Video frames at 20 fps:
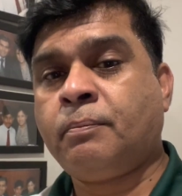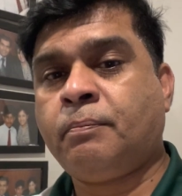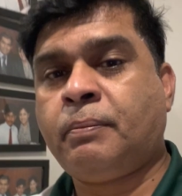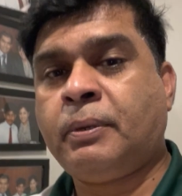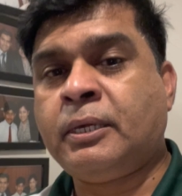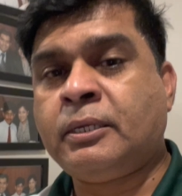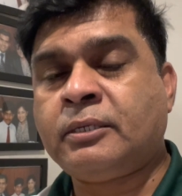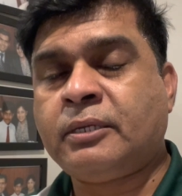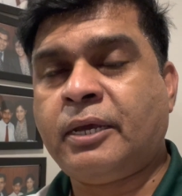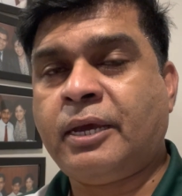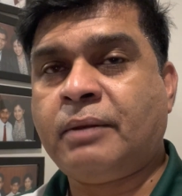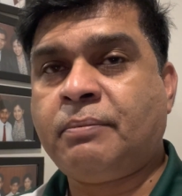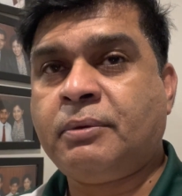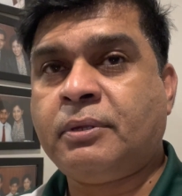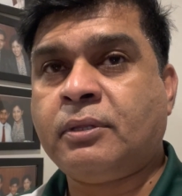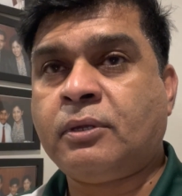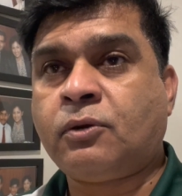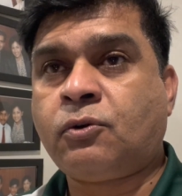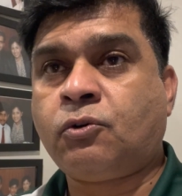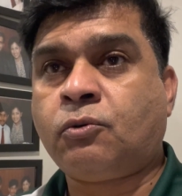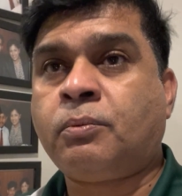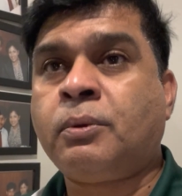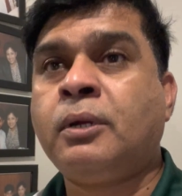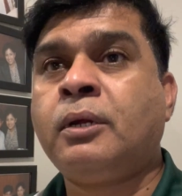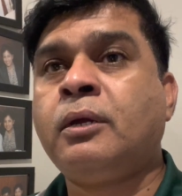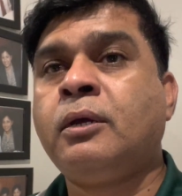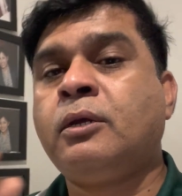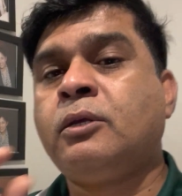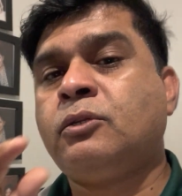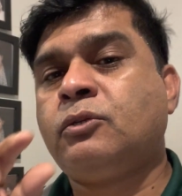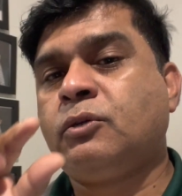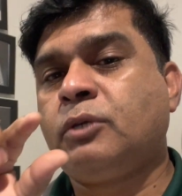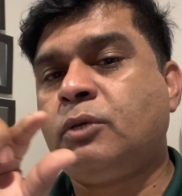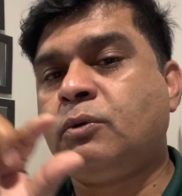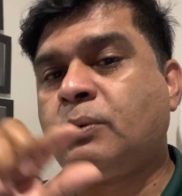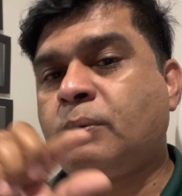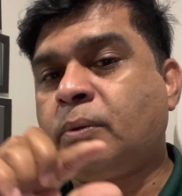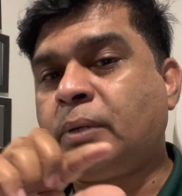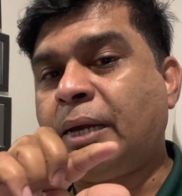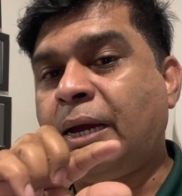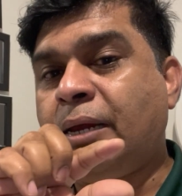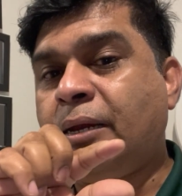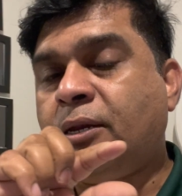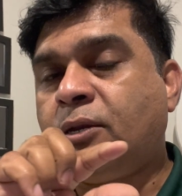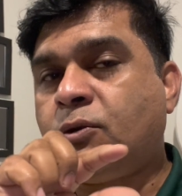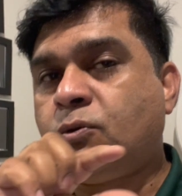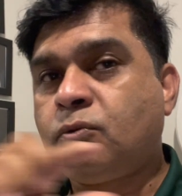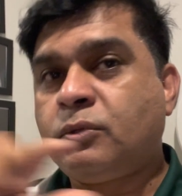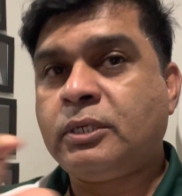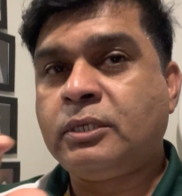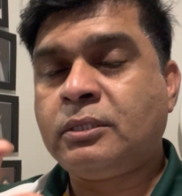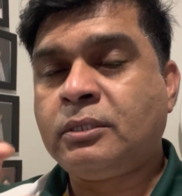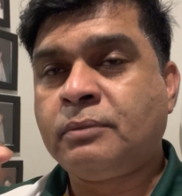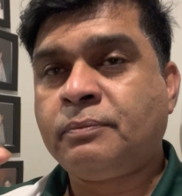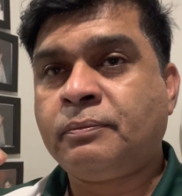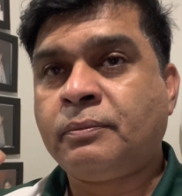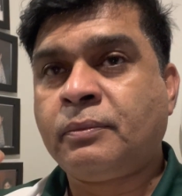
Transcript: please add me in the group. So you kindly do this.